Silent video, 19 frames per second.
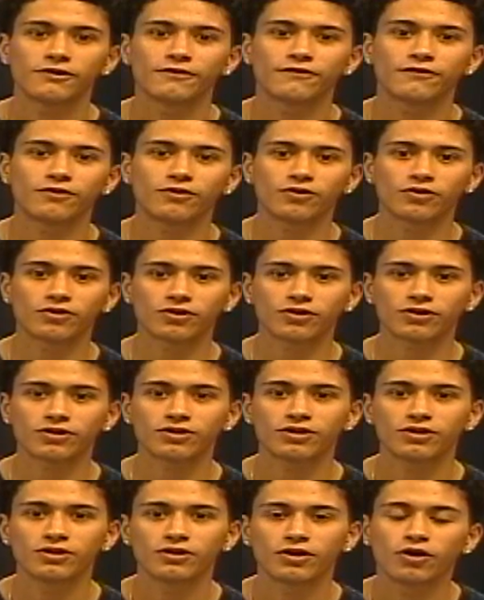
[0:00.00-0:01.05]

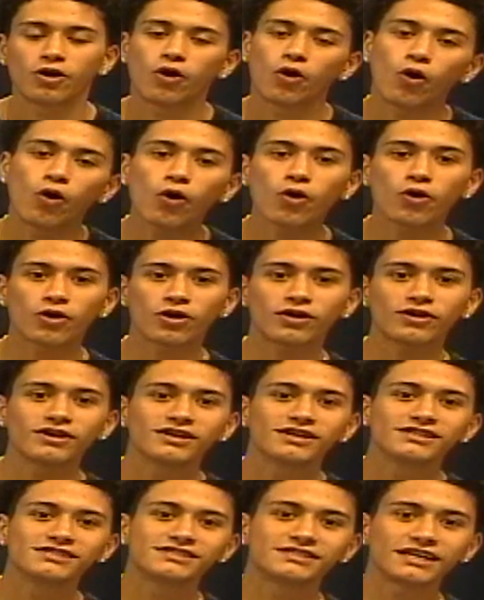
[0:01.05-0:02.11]
for, or
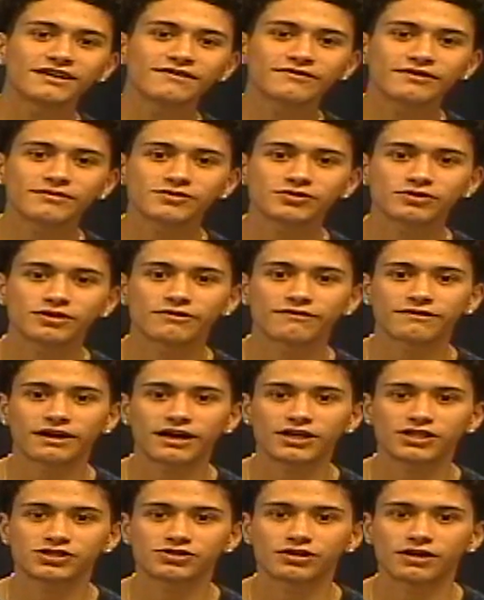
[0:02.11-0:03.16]
save them to a
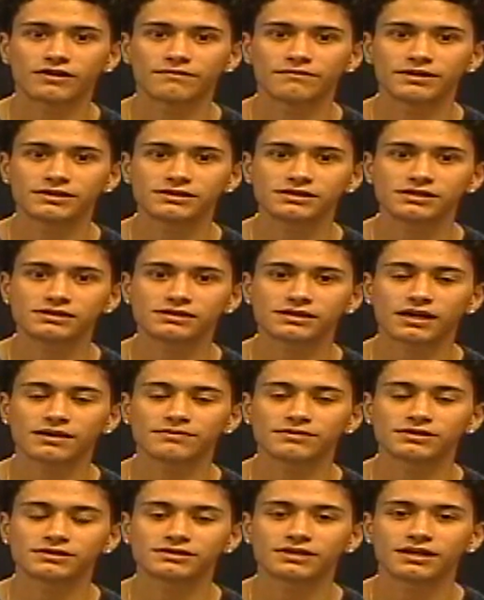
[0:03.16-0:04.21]
flash drive. Mrs.
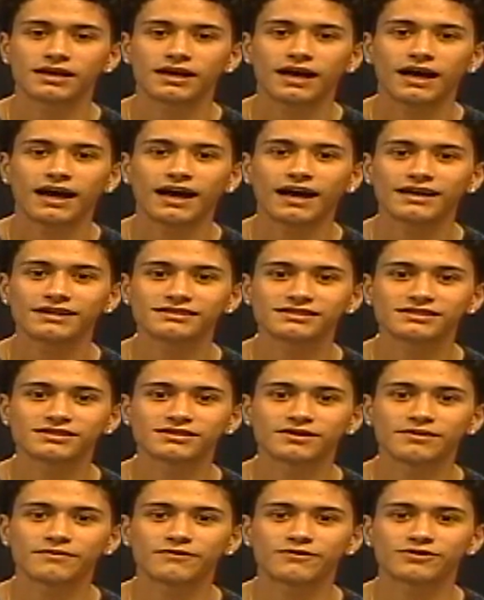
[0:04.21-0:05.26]
Simons has
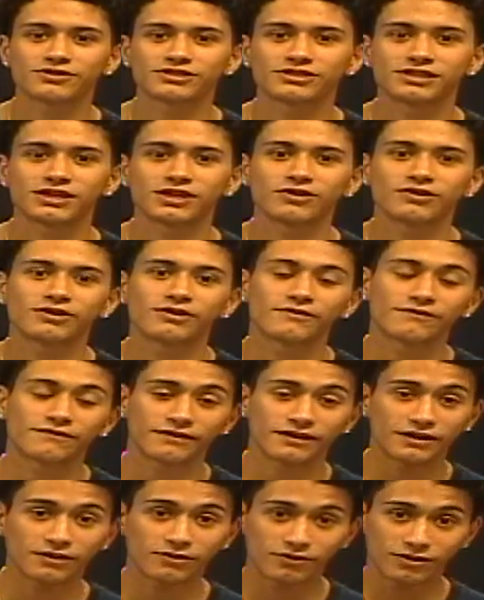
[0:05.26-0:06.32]
some for sale if
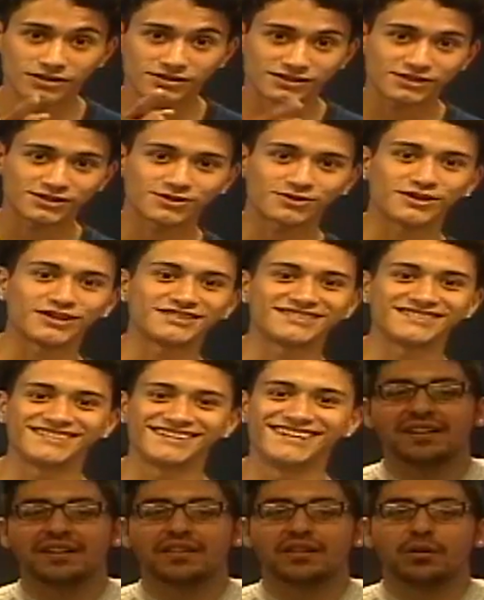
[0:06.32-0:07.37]
anyone is interested.
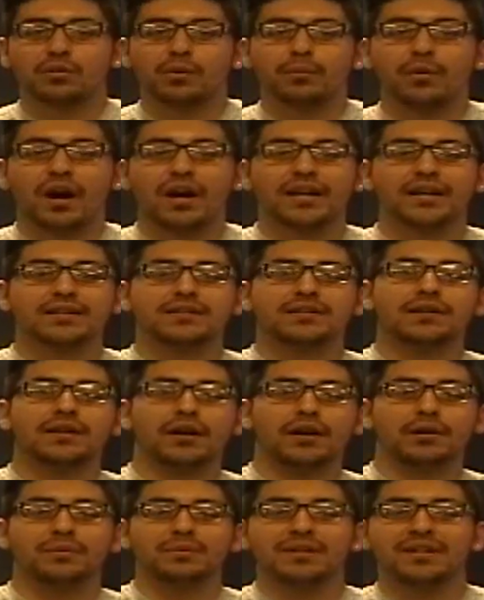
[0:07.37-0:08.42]
The Robotics
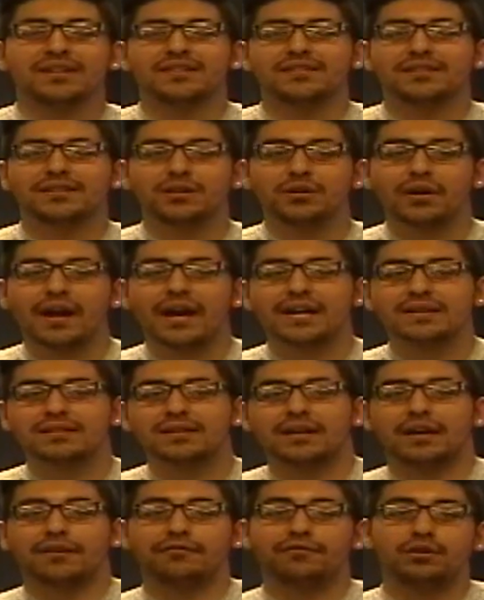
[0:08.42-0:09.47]
Club still has
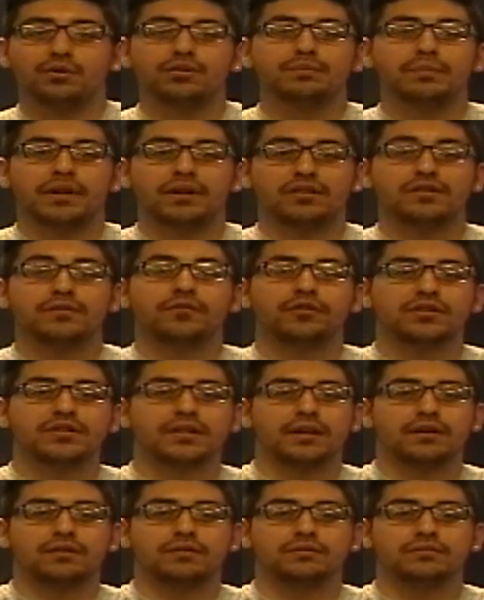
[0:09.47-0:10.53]
a few spinners for
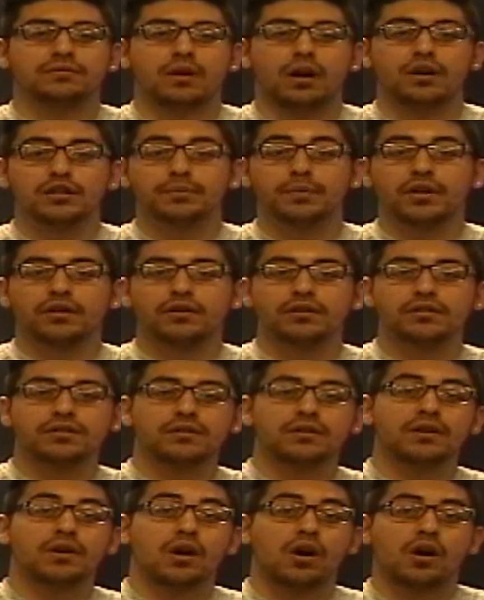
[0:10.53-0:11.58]
sale. All spinners
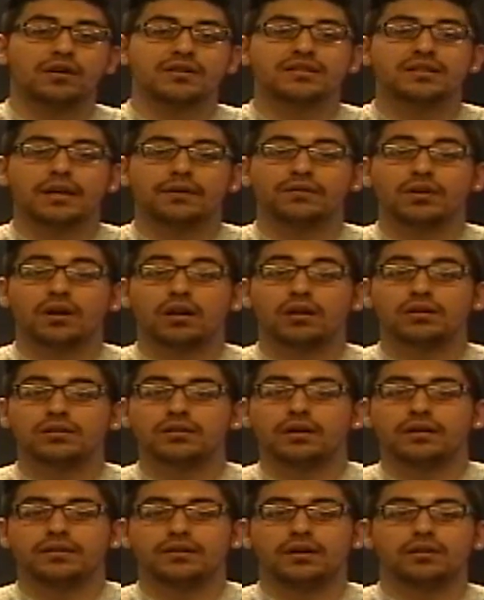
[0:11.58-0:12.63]
are $7
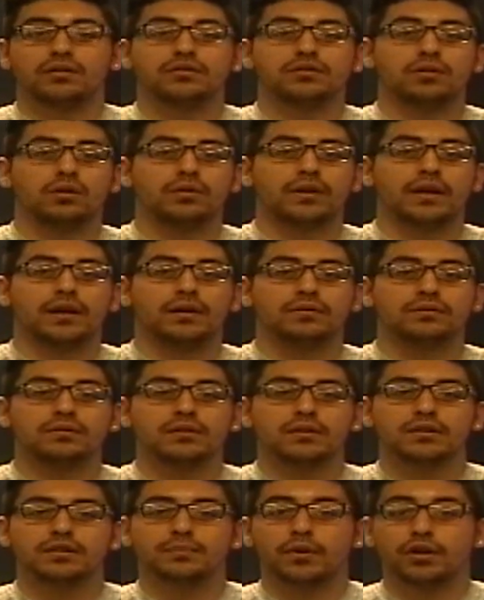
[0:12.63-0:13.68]
until sold out.
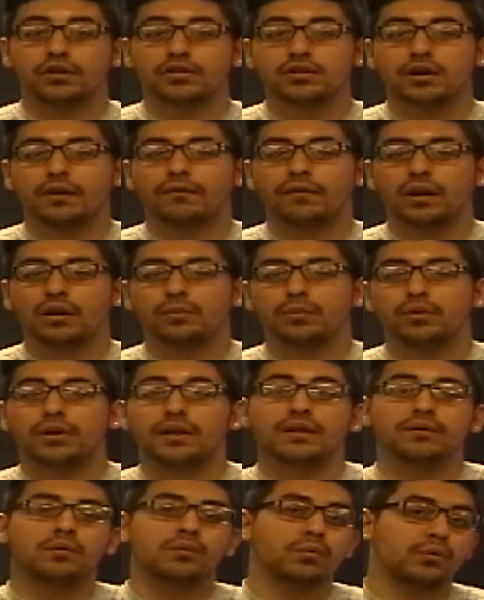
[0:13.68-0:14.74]
Spinners are available
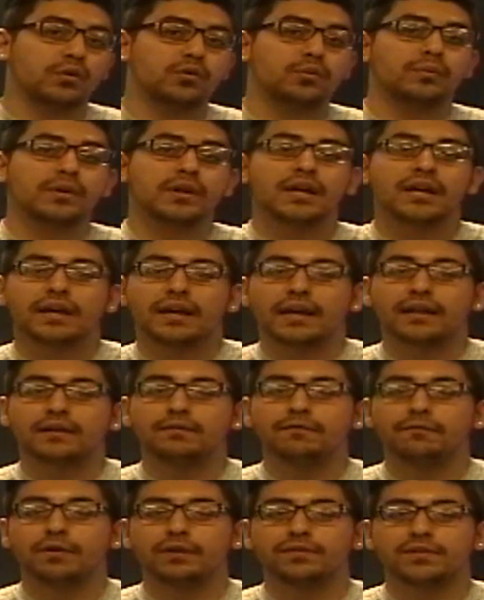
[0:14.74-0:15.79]
in room
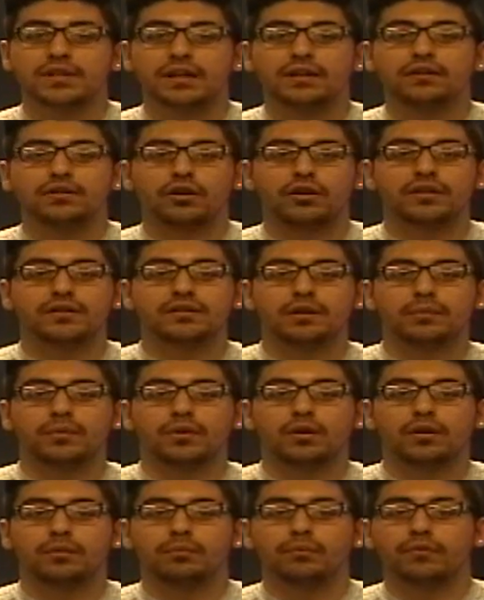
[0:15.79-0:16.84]
and 15 during
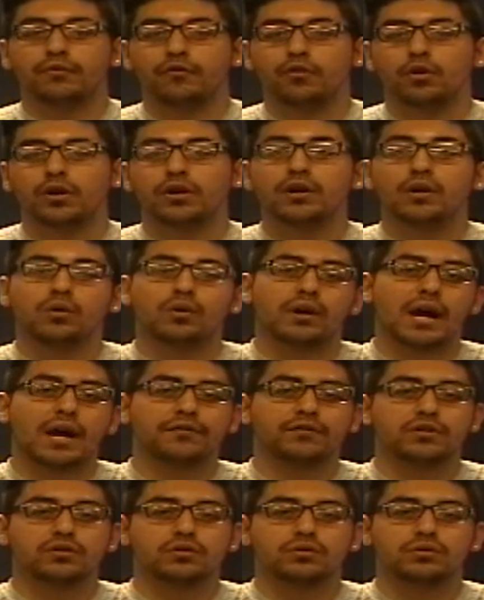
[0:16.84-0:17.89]
seminar, before or
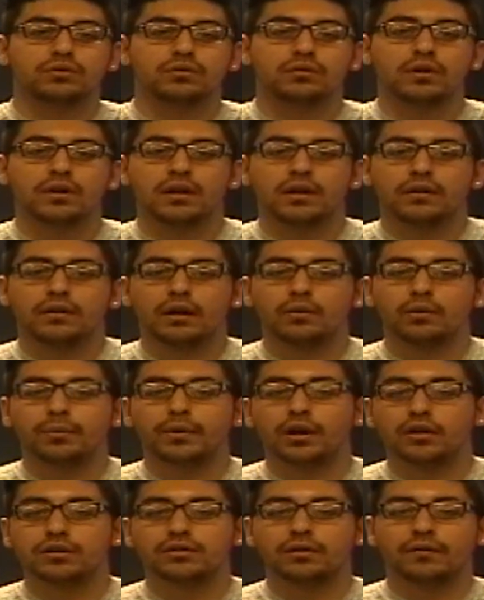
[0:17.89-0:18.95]
after school. They will be
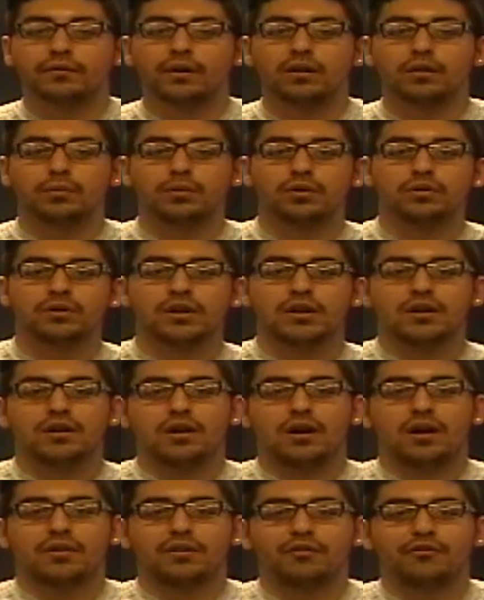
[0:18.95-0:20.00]
also available
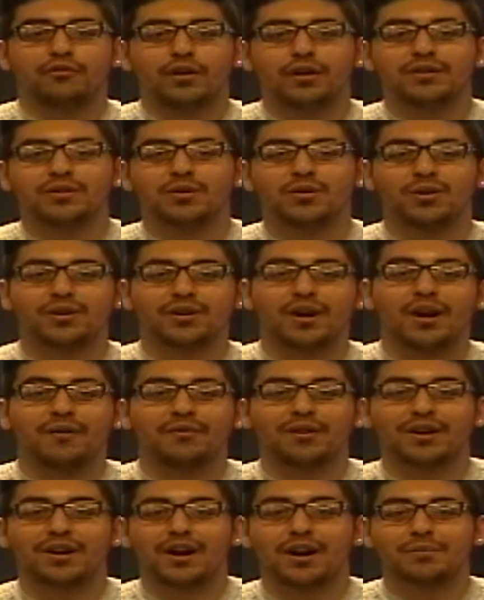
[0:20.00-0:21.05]
on the front door of
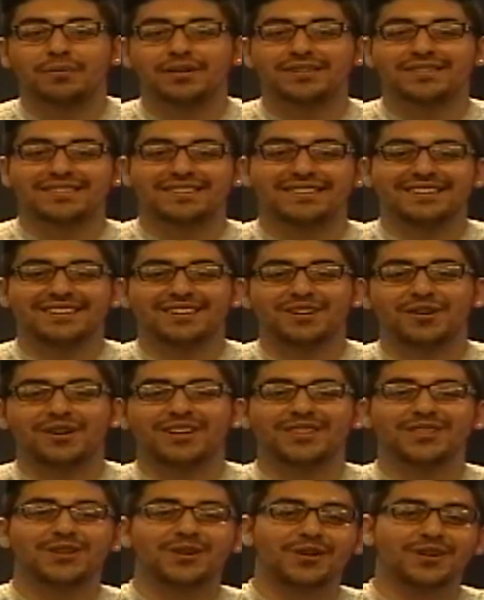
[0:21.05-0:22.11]
the Commons
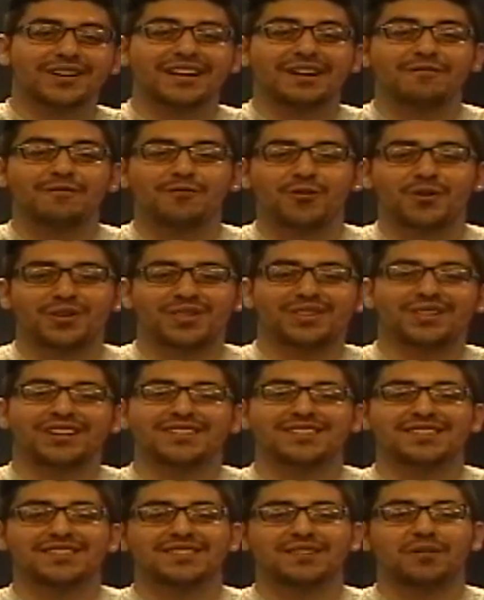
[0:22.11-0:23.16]
during third and fourth
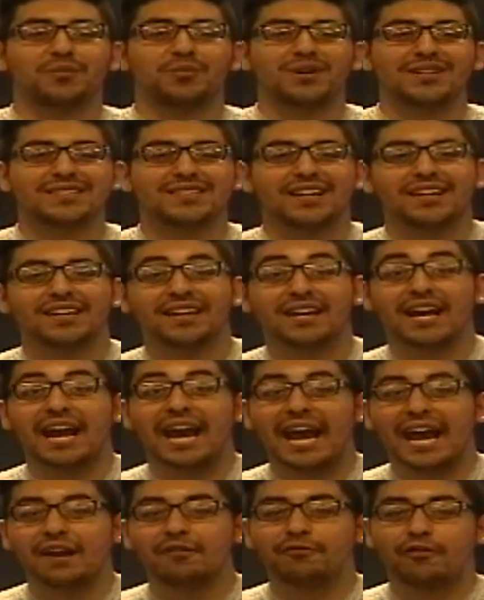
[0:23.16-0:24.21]
lunches on Wednesday
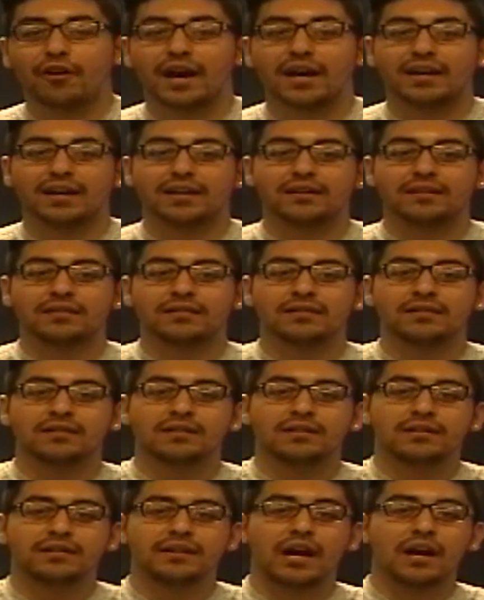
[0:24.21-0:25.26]
and Friday.
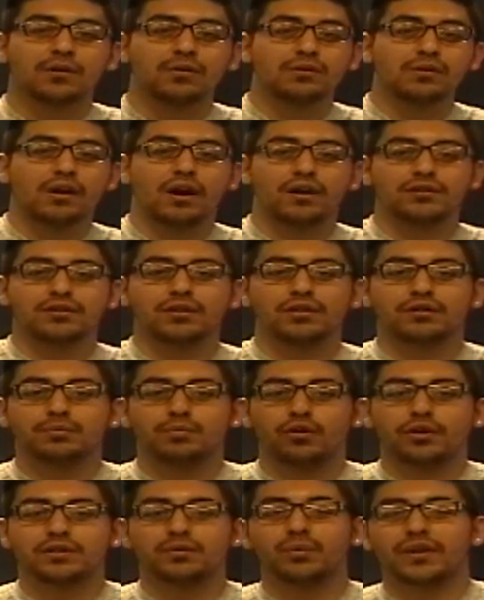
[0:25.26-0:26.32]
Now on to the
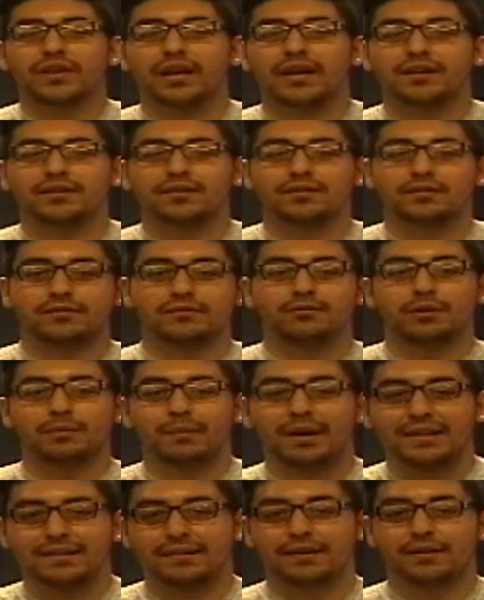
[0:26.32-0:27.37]
sports with Hector, with
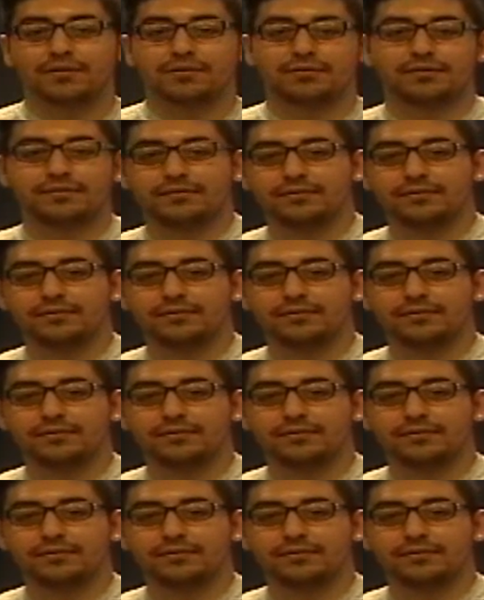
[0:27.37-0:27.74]
myself.